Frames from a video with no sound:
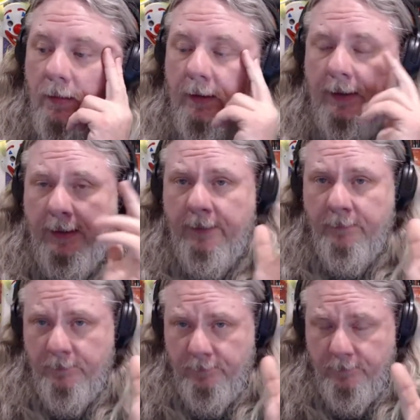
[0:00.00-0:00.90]

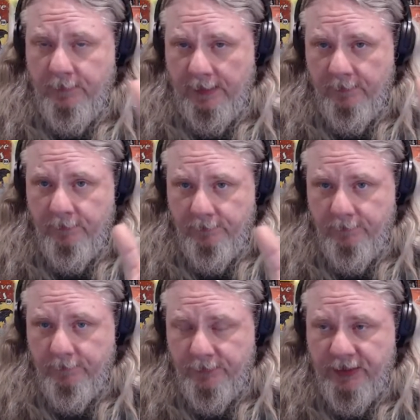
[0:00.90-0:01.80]
And
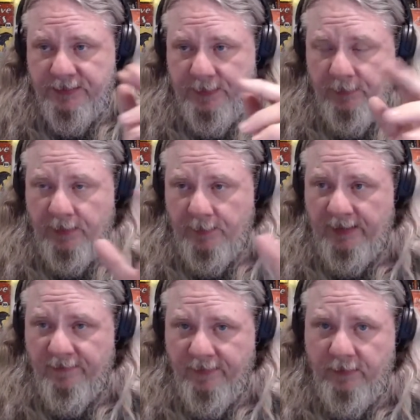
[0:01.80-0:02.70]
trust me, when I mean
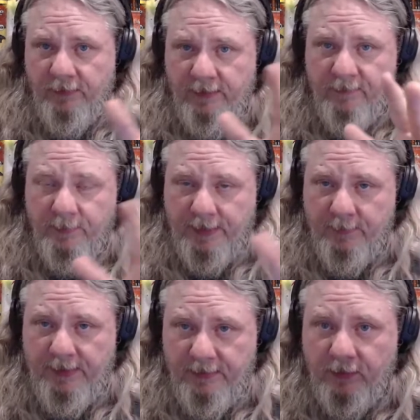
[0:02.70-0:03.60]
the federal government, I
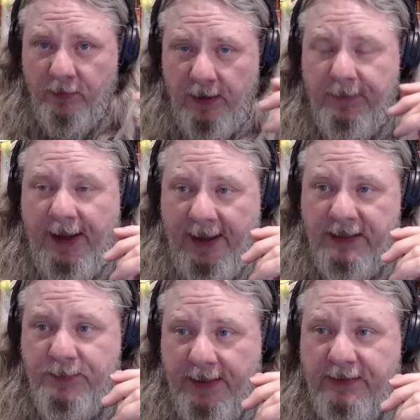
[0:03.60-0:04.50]
mean the corrupt
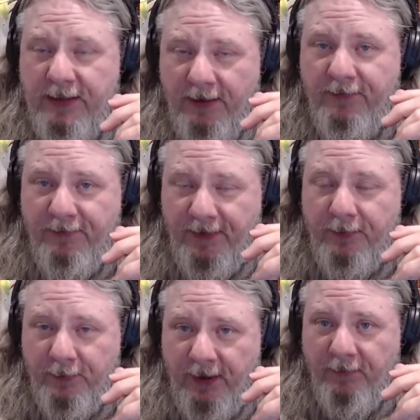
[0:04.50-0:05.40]
aspects of the
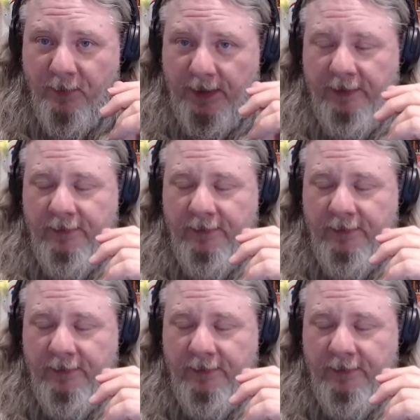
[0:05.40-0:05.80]
federal government.